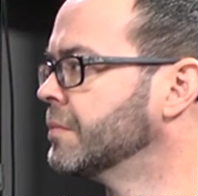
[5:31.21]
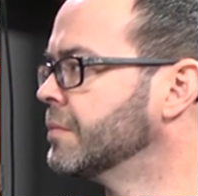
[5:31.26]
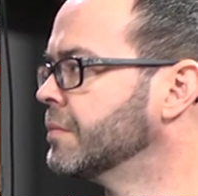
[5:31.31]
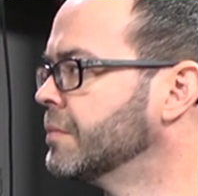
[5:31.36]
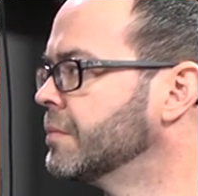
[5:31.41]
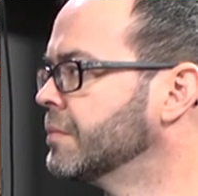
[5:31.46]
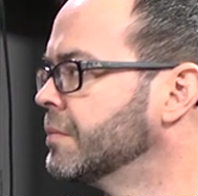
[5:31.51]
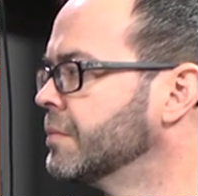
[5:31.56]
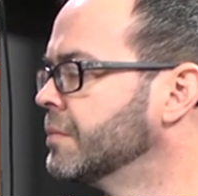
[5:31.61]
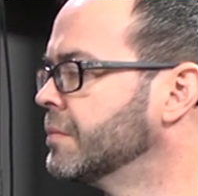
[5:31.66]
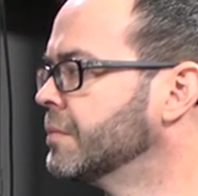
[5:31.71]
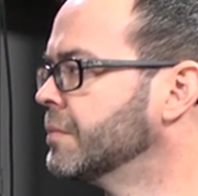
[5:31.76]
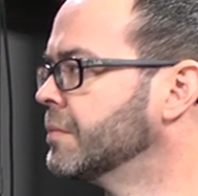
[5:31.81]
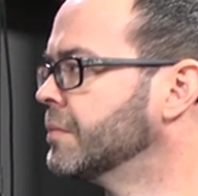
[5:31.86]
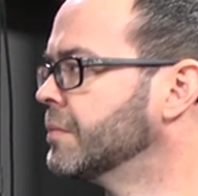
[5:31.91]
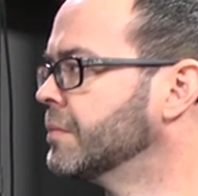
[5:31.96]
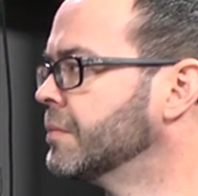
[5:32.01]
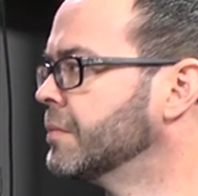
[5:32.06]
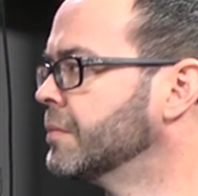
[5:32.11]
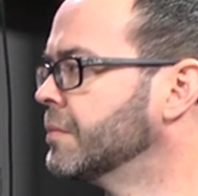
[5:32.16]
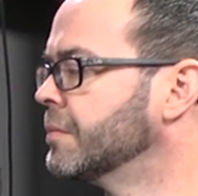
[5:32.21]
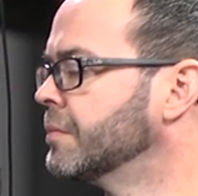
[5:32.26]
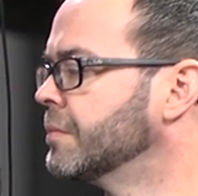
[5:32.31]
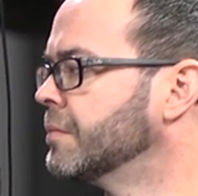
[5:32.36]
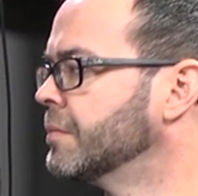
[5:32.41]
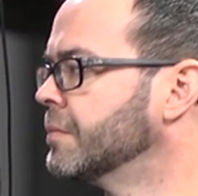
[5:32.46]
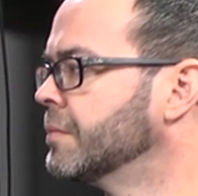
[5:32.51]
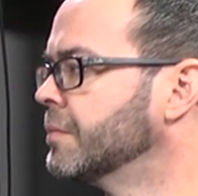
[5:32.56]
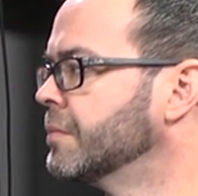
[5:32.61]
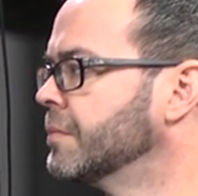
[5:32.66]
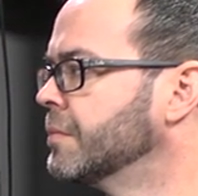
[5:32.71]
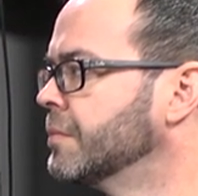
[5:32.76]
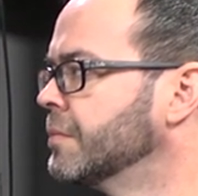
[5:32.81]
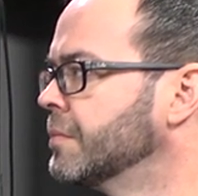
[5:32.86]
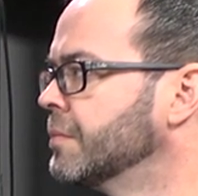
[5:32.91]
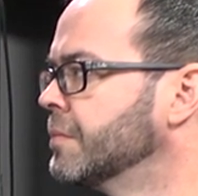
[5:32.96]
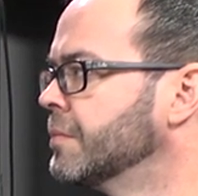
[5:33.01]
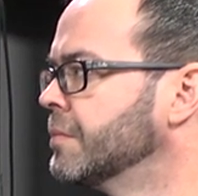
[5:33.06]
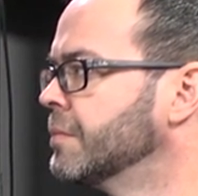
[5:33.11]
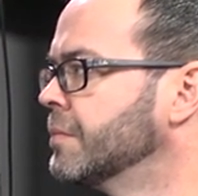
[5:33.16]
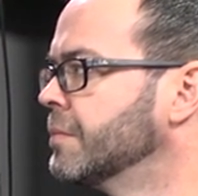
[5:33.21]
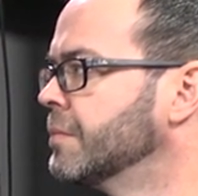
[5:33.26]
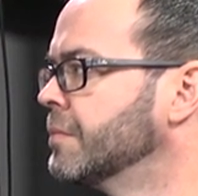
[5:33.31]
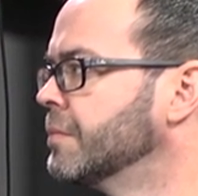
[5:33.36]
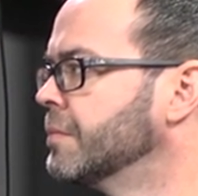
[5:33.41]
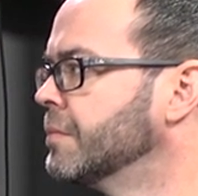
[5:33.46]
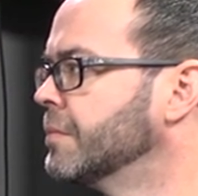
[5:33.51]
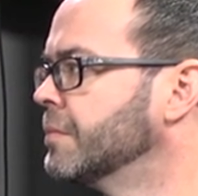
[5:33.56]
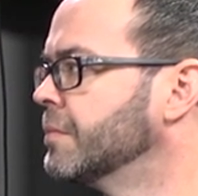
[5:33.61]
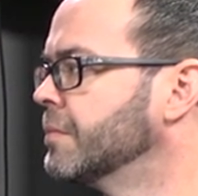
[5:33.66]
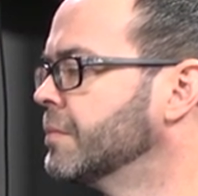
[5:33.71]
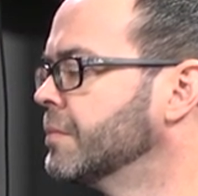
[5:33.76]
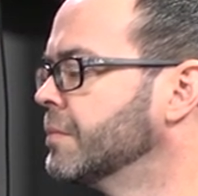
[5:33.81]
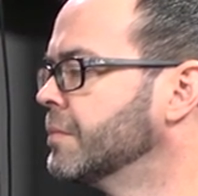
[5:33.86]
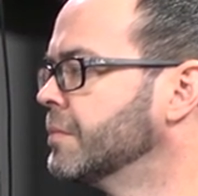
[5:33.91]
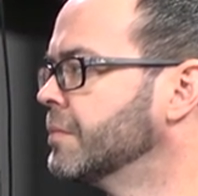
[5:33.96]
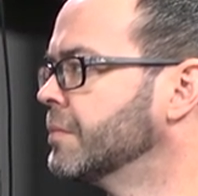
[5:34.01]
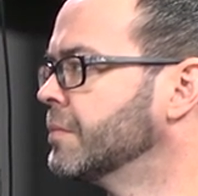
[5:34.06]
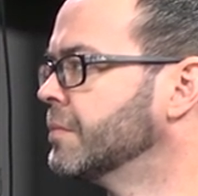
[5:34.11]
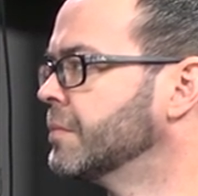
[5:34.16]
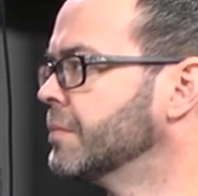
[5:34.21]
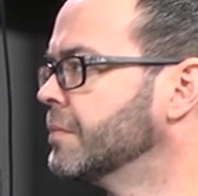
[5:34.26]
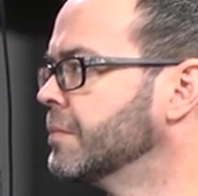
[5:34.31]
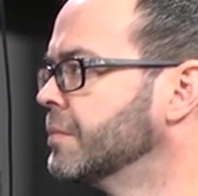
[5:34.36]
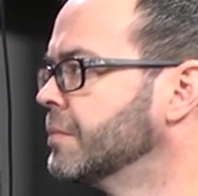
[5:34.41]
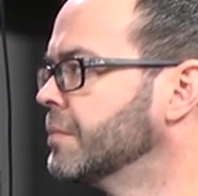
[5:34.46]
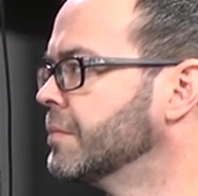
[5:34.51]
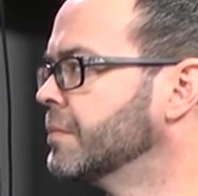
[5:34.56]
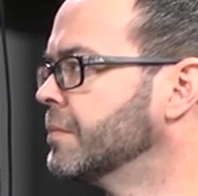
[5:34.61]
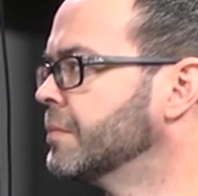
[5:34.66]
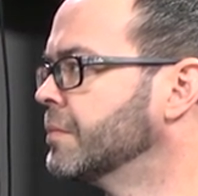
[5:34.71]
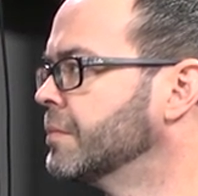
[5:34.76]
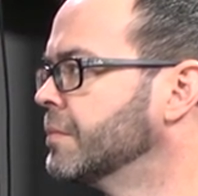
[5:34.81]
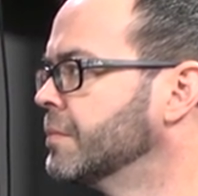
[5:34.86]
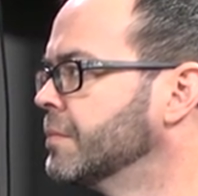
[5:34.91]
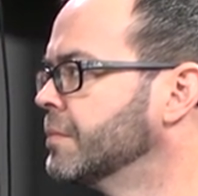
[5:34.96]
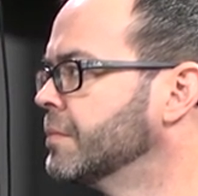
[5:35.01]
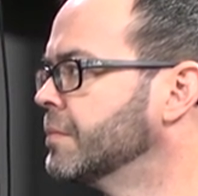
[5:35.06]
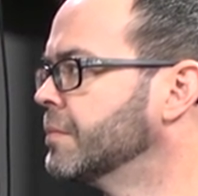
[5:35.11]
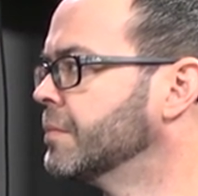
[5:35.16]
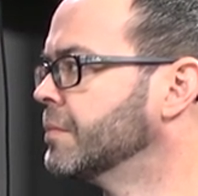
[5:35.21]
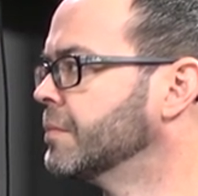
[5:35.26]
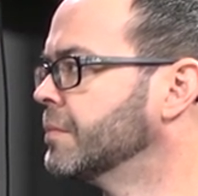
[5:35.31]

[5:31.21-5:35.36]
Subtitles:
(not speaking)